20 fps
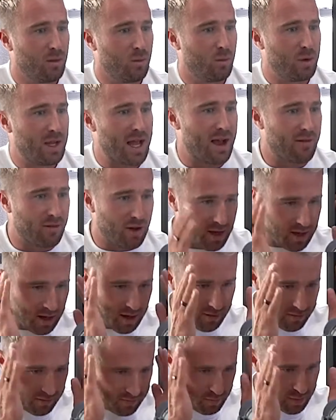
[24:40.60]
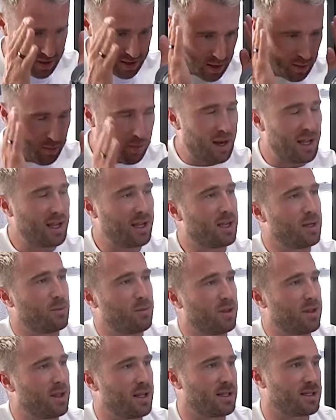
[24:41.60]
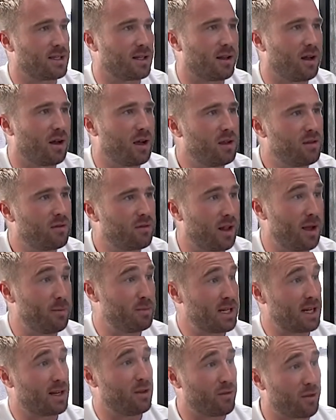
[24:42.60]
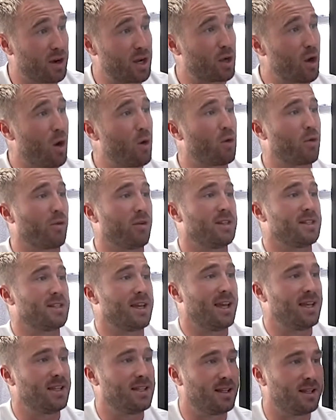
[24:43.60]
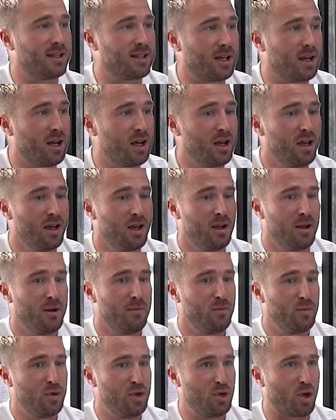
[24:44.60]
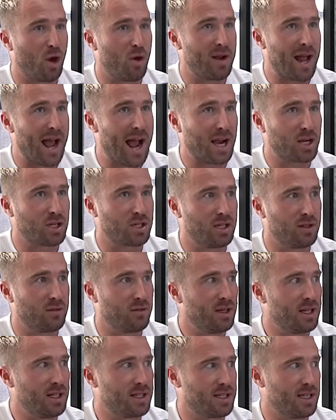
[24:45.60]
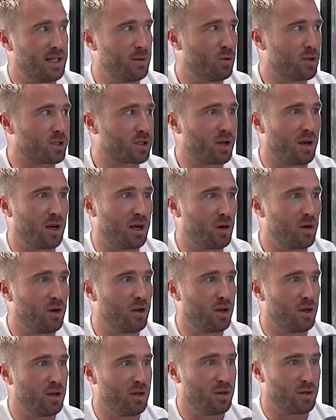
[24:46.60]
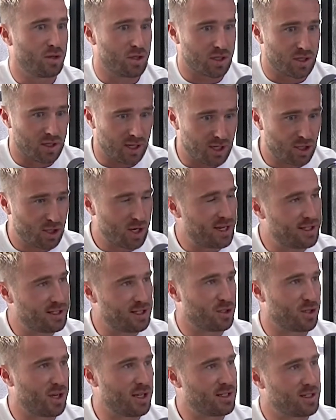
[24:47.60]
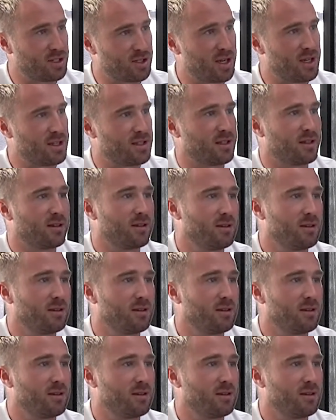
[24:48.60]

we have like our we're so blinkered with things in life, like particularly very goal orientated yes. that you don't actually really see what's going on and you're right. just like chasing, chasing, chasing.